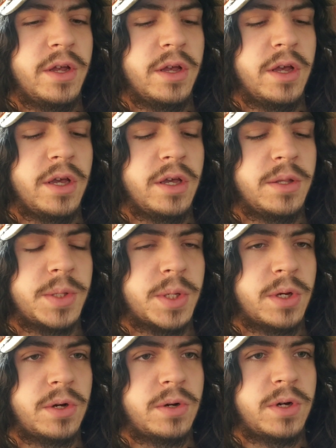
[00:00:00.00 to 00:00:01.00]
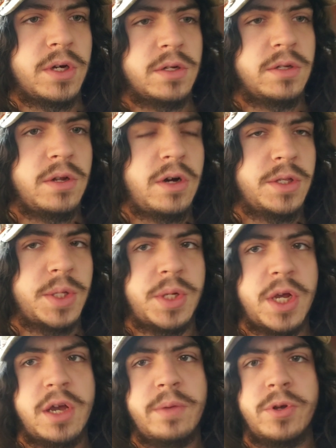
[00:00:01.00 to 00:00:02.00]
And so all this
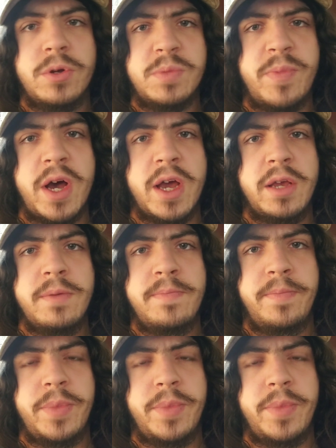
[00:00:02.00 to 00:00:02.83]
time goes by,